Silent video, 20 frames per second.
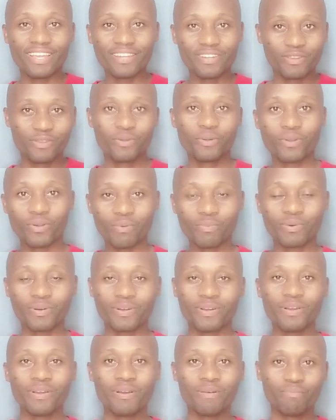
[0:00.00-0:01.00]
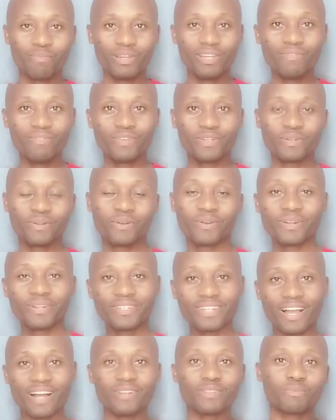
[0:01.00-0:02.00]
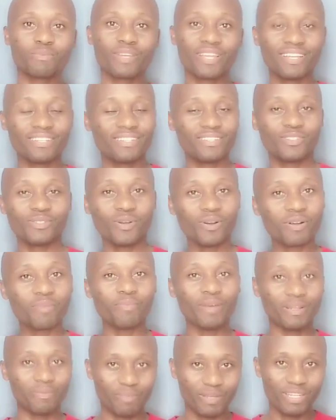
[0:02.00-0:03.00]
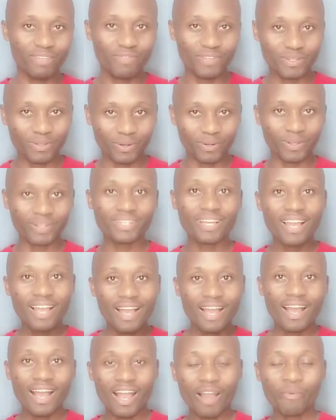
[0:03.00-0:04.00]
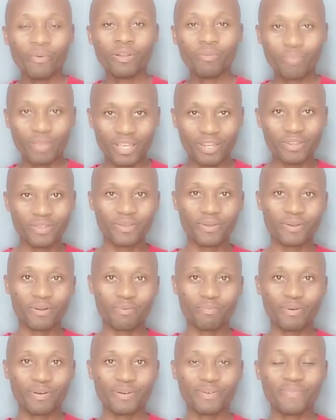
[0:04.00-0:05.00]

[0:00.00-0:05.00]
in Europe. Believe it or not, I'll speak as a joke, but believe it or not, I will be in Europe.